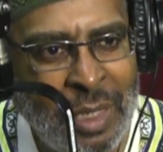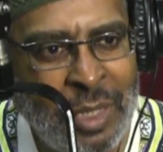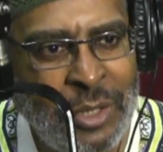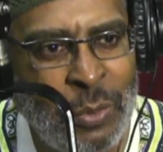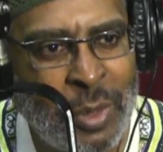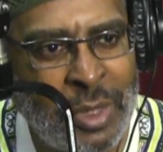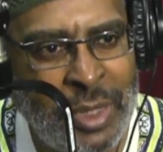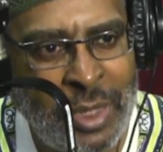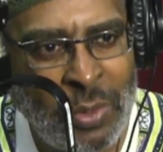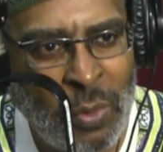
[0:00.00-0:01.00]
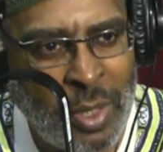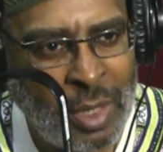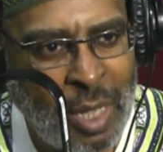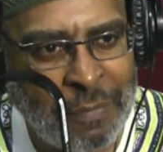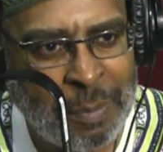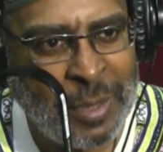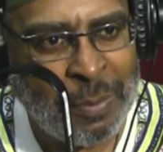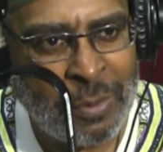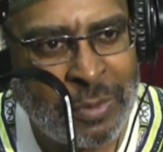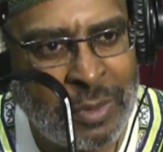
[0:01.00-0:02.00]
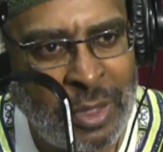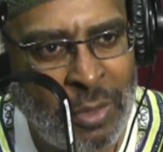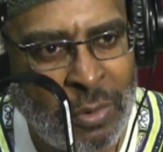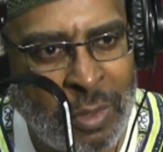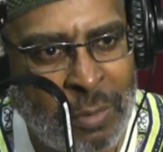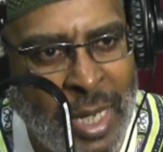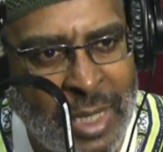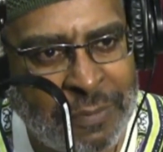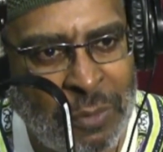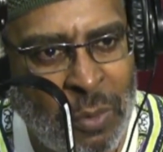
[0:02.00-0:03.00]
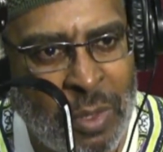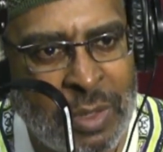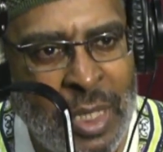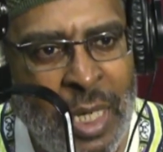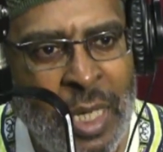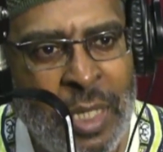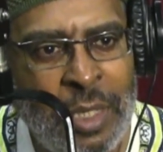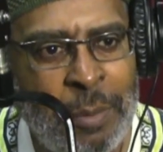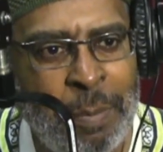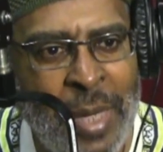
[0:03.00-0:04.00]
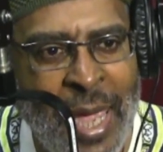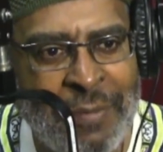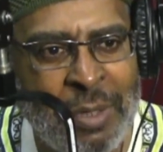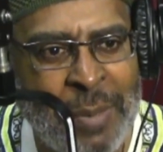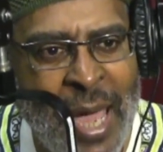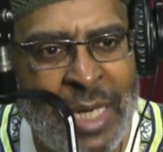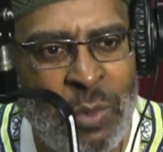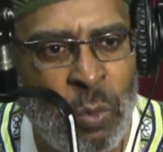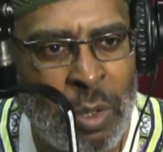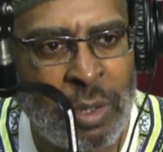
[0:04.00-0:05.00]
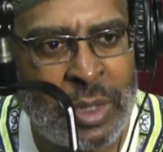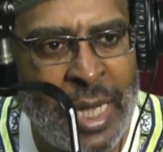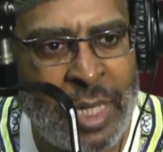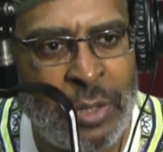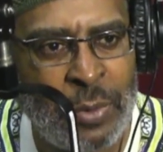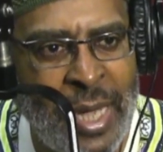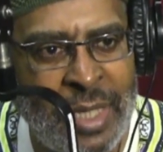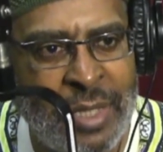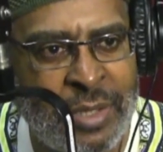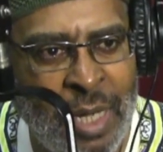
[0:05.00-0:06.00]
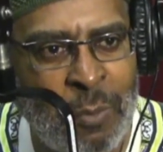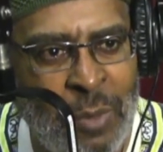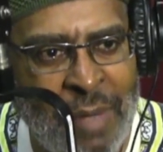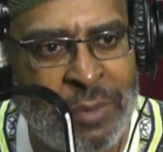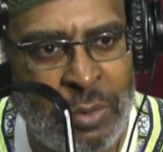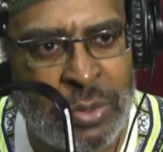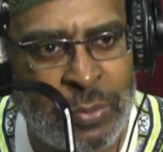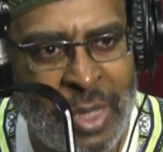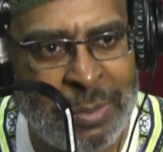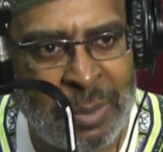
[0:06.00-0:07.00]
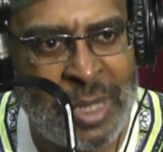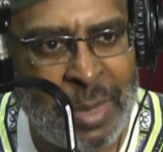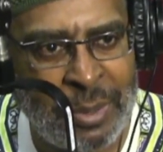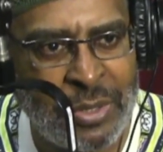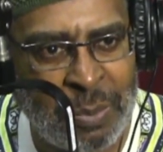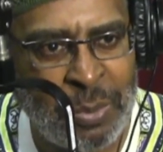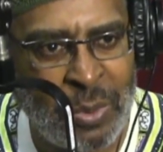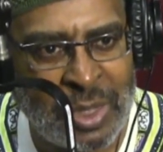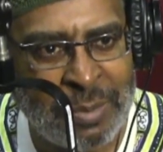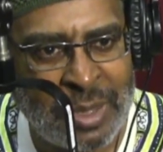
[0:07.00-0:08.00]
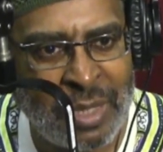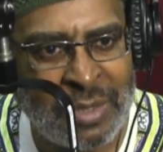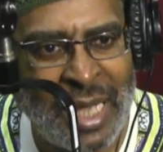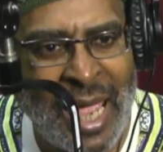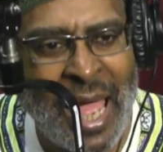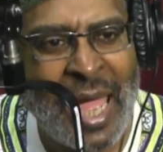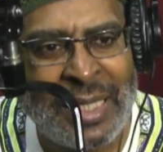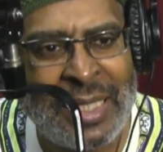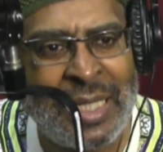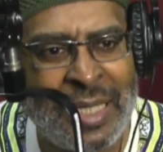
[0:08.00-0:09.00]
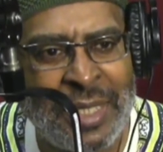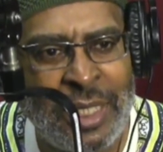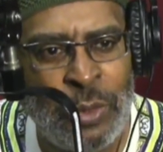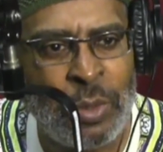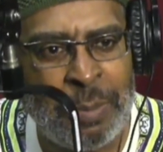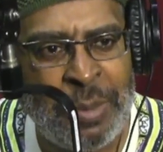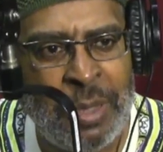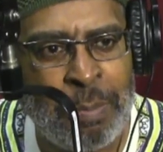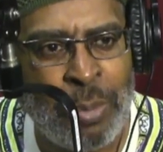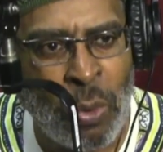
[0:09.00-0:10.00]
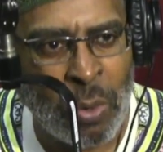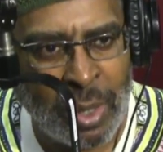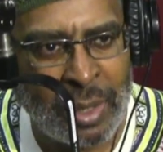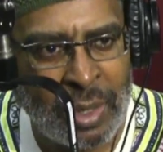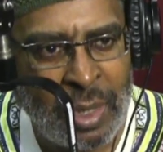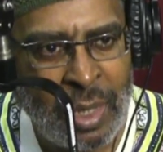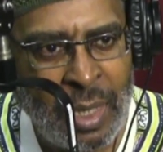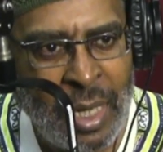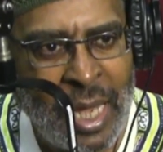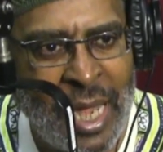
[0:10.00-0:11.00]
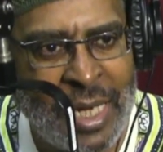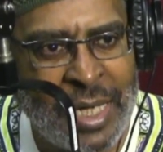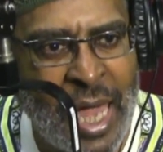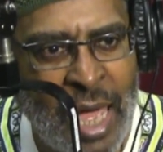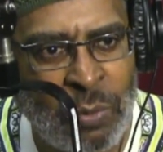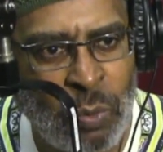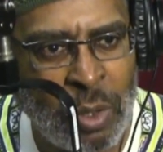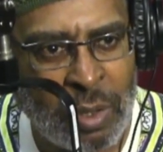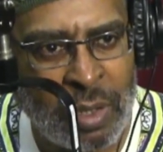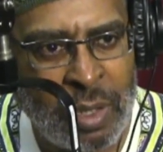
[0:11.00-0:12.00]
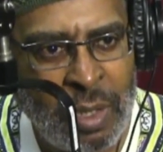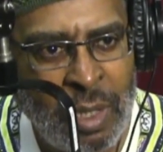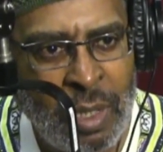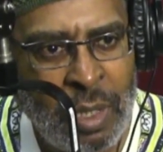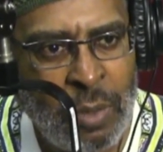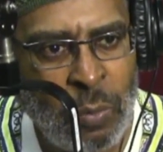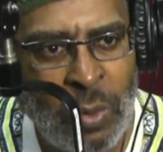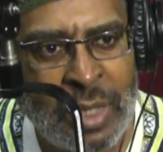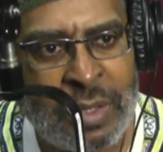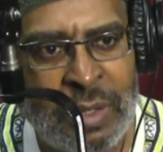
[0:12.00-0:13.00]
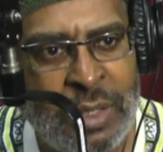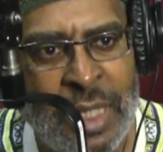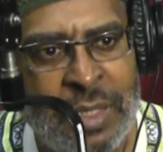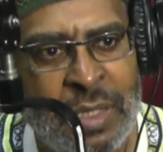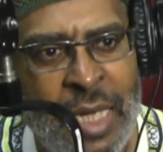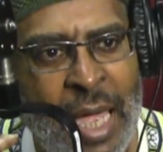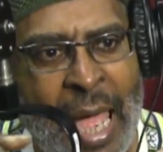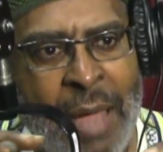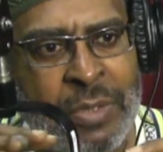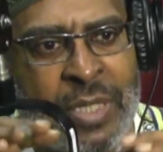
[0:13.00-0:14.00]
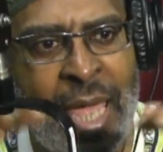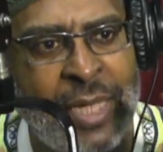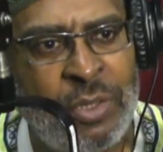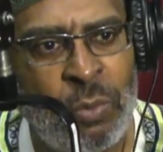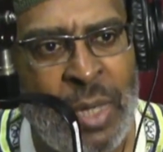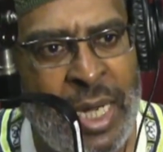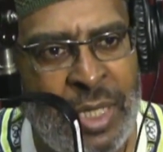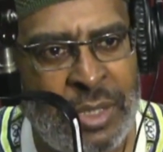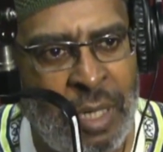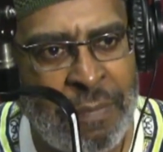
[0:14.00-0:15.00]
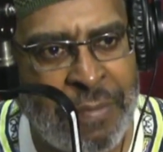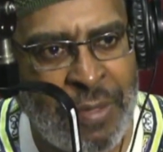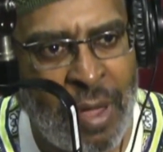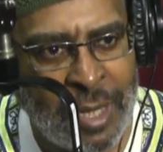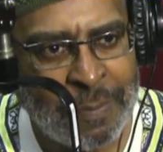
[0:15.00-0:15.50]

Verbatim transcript: you were cleaning oil off of people's, you know, garage floors. Everybody worked and created some revenue stream to be able to support themselves. The yeah. idea that you could be born and not work was just outside the range of thought,